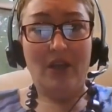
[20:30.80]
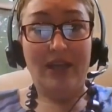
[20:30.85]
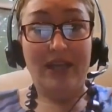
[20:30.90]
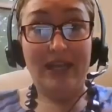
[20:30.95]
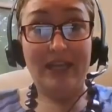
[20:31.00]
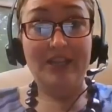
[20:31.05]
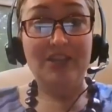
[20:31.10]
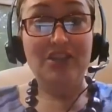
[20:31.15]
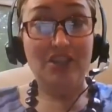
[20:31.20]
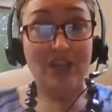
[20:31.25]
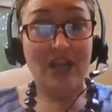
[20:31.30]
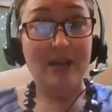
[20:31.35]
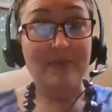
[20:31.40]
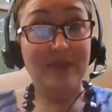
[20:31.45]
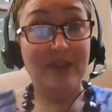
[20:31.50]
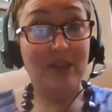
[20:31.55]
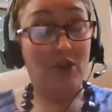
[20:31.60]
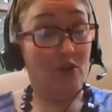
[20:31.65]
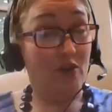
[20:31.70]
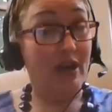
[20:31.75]
Each time
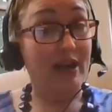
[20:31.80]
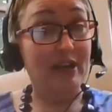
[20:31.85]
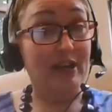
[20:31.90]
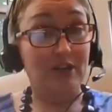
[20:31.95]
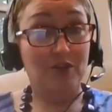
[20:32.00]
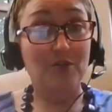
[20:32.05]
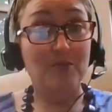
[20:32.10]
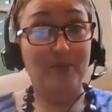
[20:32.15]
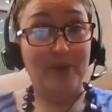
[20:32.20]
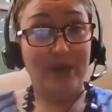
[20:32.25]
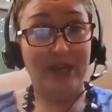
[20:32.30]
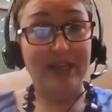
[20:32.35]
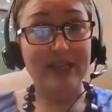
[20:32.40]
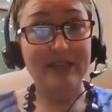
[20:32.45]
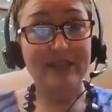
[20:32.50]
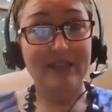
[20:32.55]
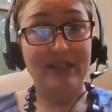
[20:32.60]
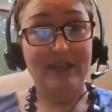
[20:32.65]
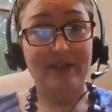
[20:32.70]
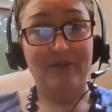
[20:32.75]
they create a new
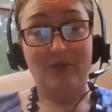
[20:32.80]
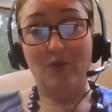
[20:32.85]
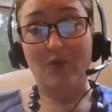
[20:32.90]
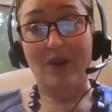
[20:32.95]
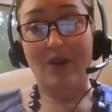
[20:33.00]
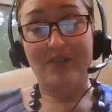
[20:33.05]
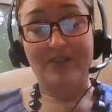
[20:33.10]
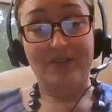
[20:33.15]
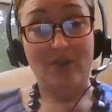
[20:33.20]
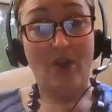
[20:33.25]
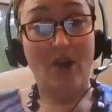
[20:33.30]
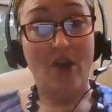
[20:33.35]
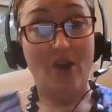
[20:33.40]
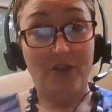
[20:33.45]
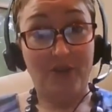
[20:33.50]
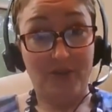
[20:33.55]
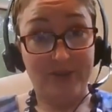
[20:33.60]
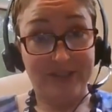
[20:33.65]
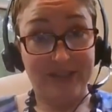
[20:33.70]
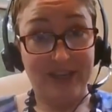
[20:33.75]
bucket, it requires an
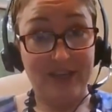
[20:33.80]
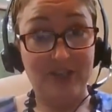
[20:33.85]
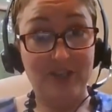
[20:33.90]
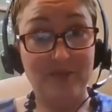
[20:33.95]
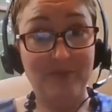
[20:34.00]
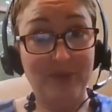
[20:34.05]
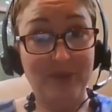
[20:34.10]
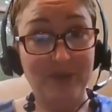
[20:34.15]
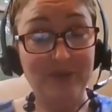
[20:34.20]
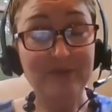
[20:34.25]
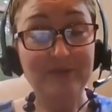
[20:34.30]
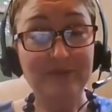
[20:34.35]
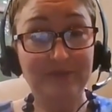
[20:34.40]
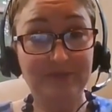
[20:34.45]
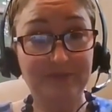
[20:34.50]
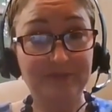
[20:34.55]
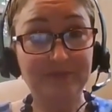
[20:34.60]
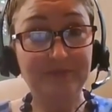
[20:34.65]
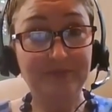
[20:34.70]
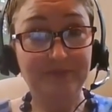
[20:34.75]
authorization bill.
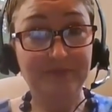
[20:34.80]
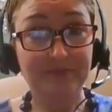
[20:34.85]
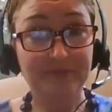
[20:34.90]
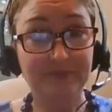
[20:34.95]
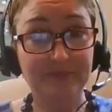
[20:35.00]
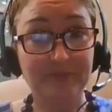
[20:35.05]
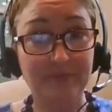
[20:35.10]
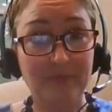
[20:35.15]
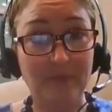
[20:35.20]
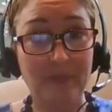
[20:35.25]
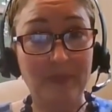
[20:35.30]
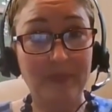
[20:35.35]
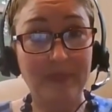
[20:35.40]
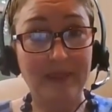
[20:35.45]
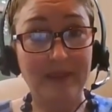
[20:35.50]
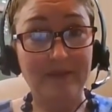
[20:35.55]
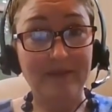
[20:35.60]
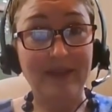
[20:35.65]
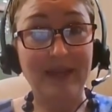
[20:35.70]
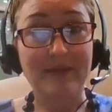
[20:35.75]

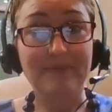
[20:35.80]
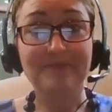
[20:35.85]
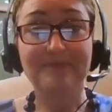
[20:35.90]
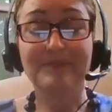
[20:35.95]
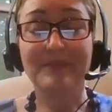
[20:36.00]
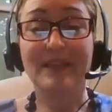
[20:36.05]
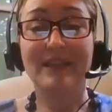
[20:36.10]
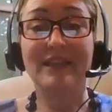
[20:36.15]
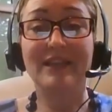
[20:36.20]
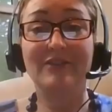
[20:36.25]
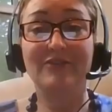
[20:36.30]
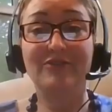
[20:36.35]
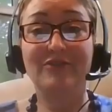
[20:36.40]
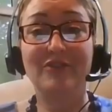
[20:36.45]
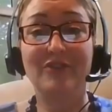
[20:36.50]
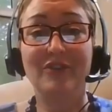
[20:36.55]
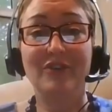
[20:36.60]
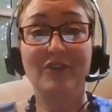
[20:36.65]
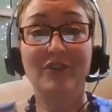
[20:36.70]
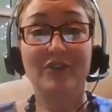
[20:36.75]
Okay.
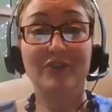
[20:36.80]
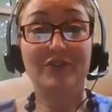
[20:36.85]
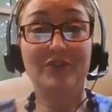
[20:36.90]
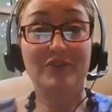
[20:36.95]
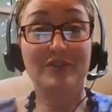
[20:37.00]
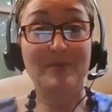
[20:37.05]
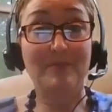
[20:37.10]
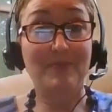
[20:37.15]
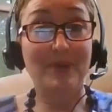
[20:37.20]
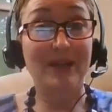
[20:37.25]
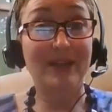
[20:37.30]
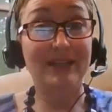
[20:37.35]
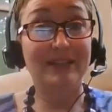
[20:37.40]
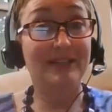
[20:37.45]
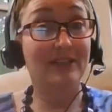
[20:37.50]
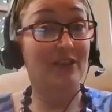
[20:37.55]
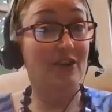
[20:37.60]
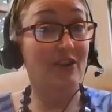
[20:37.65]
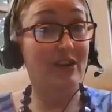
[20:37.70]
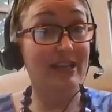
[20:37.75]
If there's a bucket
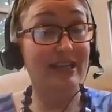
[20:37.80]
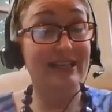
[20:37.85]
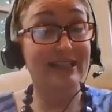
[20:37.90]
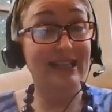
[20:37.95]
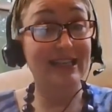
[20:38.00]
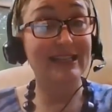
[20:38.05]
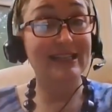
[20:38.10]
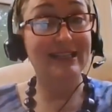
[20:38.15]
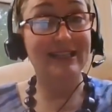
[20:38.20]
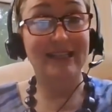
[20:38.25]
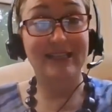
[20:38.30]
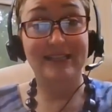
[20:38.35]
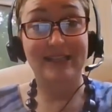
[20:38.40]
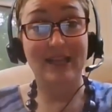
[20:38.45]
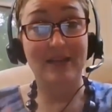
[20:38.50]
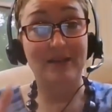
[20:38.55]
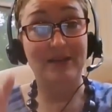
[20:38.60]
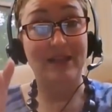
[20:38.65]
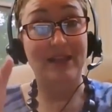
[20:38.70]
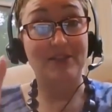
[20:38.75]
that already exists because
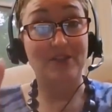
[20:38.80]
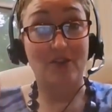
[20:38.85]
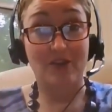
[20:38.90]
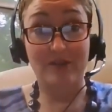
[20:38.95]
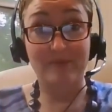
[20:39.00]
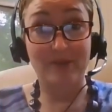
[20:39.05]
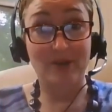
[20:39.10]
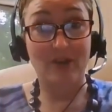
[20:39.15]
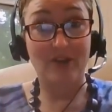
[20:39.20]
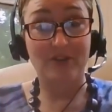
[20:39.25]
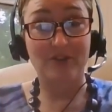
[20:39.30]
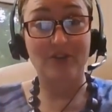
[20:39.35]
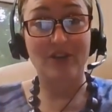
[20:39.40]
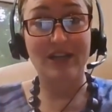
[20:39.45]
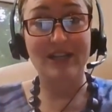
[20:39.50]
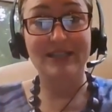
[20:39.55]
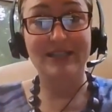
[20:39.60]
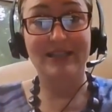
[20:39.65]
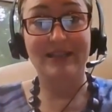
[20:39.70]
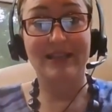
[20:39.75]
that has already been
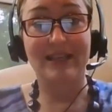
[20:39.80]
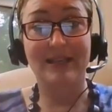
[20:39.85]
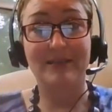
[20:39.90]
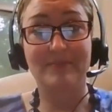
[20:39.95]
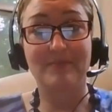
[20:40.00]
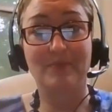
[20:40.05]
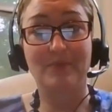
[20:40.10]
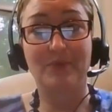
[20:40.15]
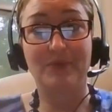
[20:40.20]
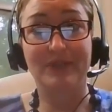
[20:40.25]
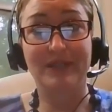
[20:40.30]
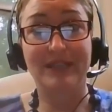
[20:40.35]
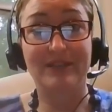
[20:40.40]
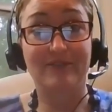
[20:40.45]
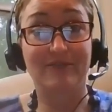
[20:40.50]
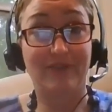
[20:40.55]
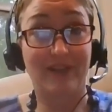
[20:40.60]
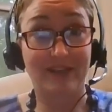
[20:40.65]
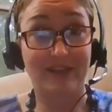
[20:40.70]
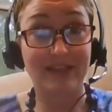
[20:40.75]
authorized, then it will
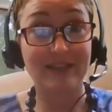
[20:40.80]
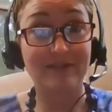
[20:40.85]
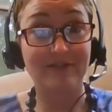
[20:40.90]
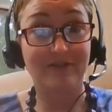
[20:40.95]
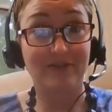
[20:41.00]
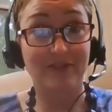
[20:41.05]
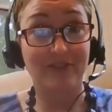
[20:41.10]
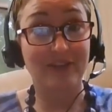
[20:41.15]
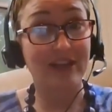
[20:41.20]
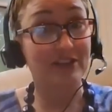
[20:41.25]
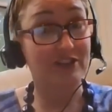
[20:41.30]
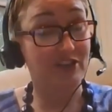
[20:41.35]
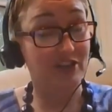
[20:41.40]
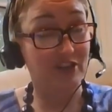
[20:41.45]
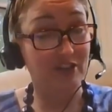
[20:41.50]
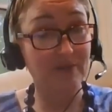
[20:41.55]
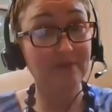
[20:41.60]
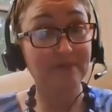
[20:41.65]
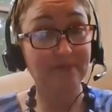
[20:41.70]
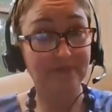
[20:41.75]
need funding for the next
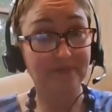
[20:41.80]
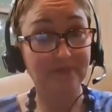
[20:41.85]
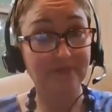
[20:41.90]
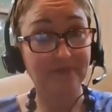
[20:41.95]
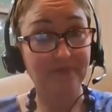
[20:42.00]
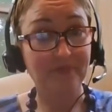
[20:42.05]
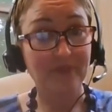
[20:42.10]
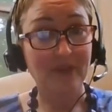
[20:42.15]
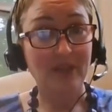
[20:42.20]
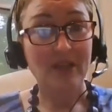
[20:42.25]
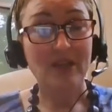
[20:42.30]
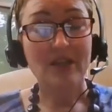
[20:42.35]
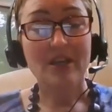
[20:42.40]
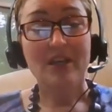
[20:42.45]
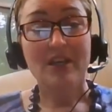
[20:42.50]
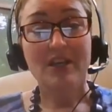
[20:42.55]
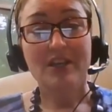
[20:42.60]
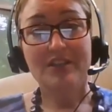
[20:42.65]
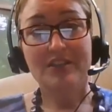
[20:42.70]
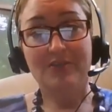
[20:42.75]
year.
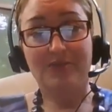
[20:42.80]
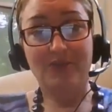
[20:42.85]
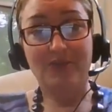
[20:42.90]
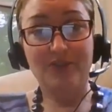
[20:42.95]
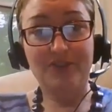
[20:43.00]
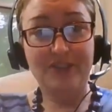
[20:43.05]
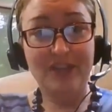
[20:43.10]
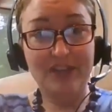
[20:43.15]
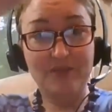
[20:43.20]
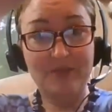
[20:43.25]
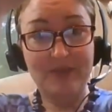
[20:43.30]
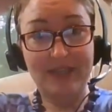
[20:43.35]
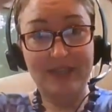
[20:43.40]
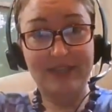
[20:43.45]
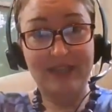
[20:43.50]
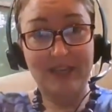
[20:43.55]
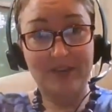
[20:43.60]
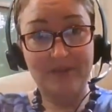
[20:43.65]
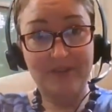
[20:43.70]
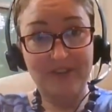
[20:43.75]
So first they do a
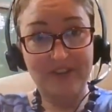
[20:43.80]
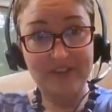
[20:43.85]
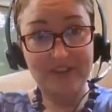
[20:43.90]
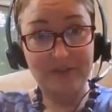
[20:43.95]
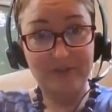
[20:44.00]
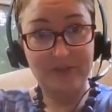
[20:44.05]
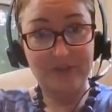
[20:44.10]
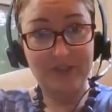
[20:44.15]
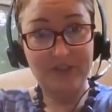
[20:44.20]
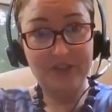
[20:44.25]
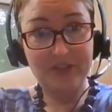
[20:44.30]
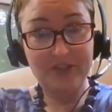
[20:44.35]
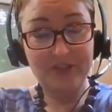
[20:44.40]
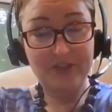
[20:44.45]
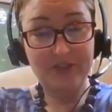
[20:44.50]
continuing resolution.